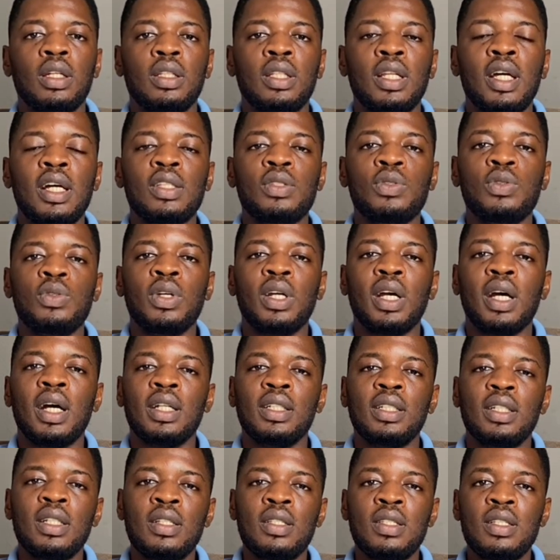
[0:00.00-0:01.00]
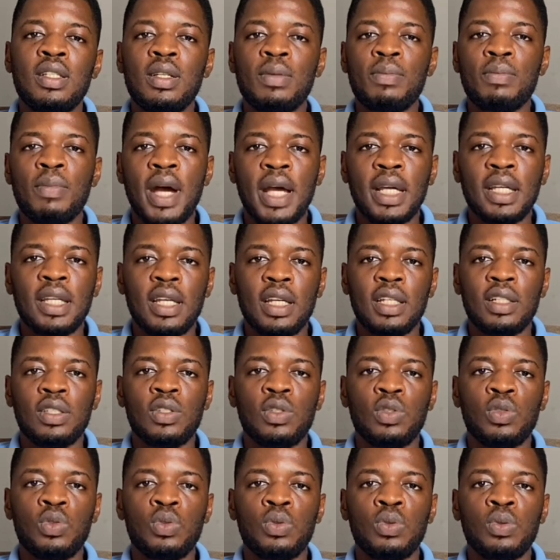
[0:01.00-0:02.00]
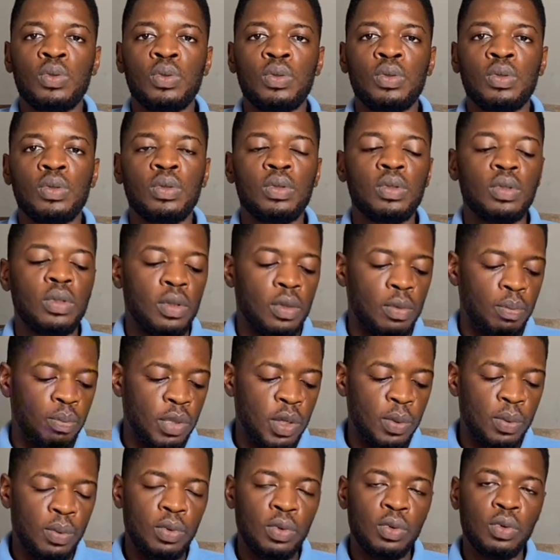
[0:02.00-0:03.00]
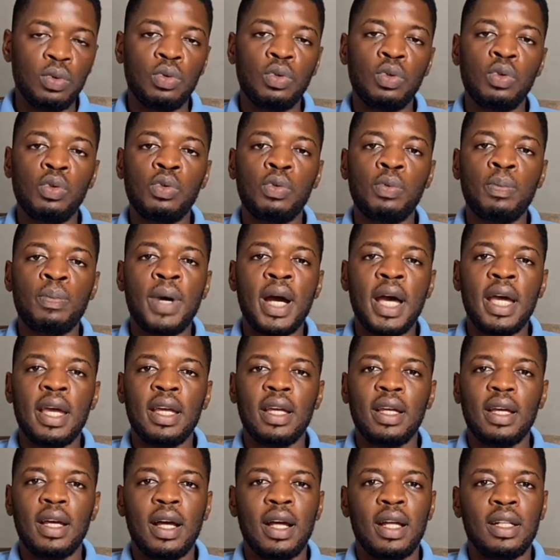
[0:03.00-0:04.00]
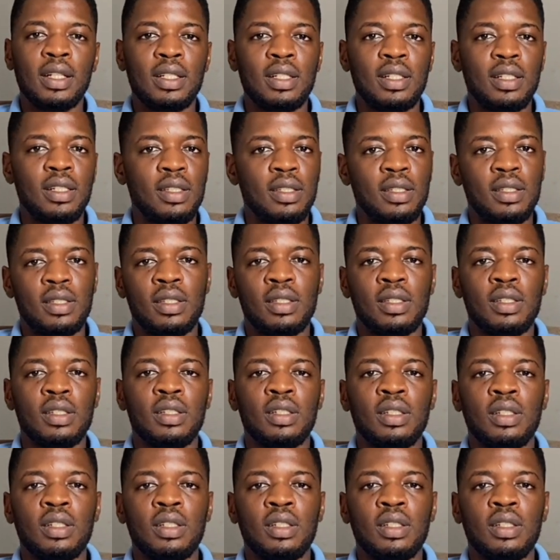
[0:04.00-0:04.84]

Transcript: that you can easily market to people who buy at least